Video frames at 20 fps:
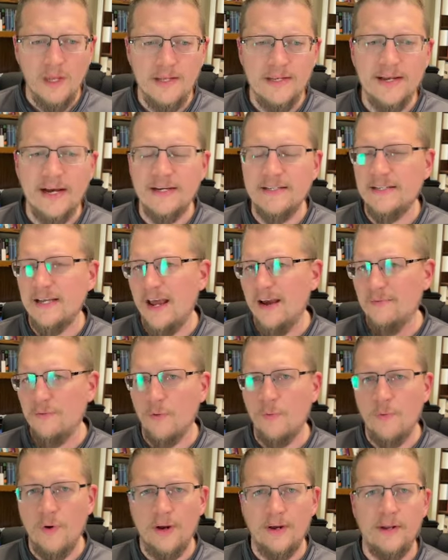does
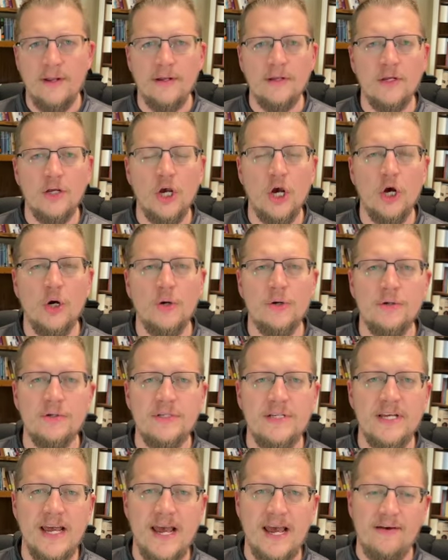everyone go
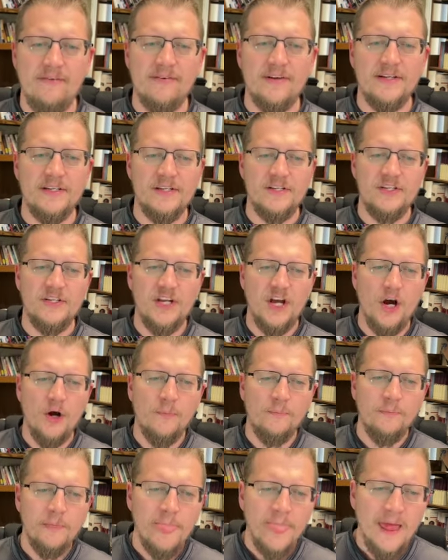to heaven?
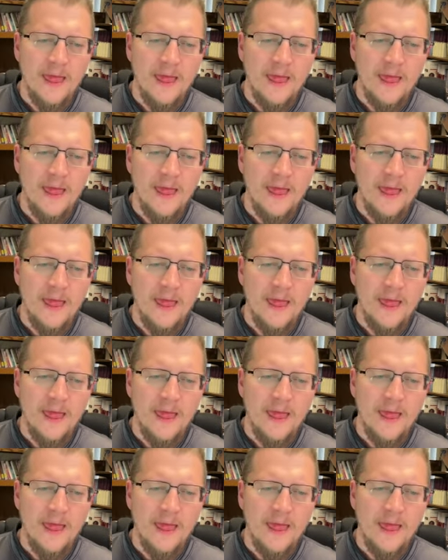So